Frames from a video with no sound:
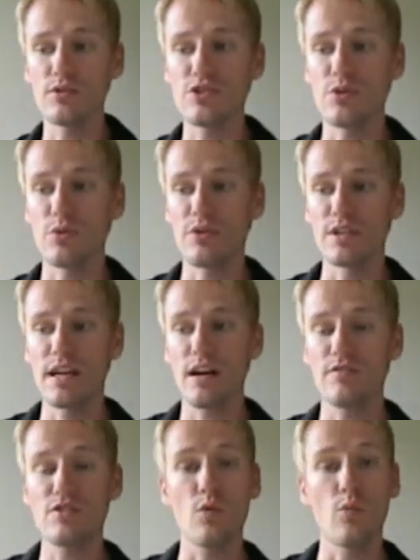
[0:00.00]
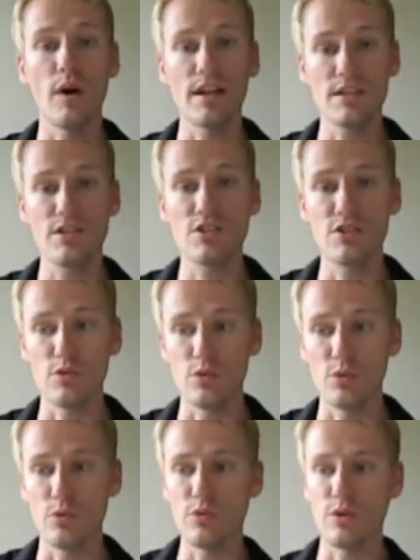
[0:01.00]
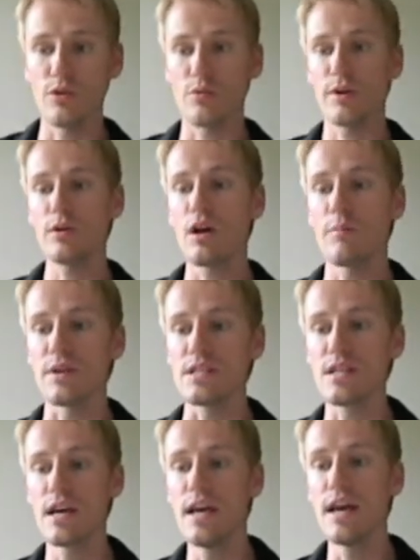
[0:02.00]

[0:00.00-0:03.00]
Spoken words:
So the tariffs went to the rail companies.